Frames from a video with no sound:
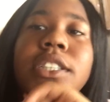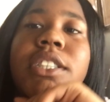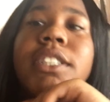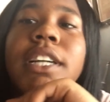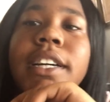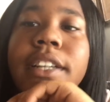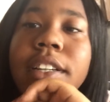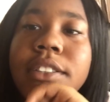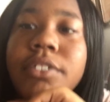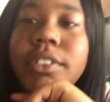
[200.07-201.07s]
I just got
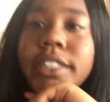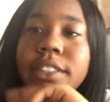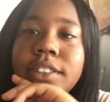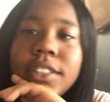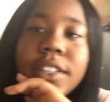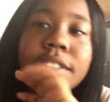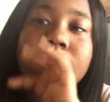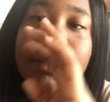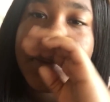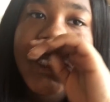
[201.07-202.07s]
out of dance
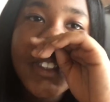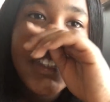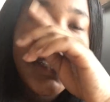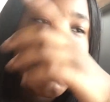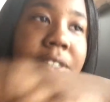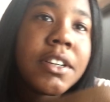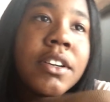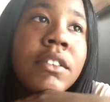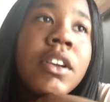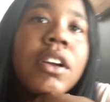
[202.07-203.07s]
class. I'm still here.
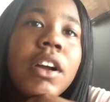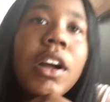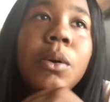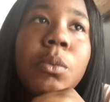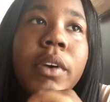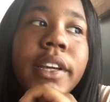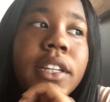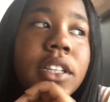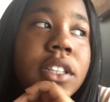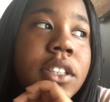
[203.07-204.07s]
I'm
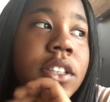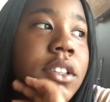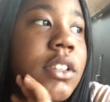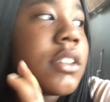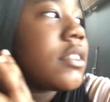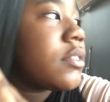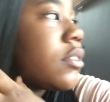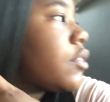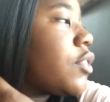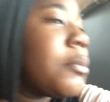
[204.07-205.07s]
waiting
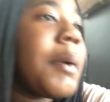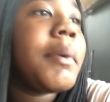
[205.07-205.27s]
for my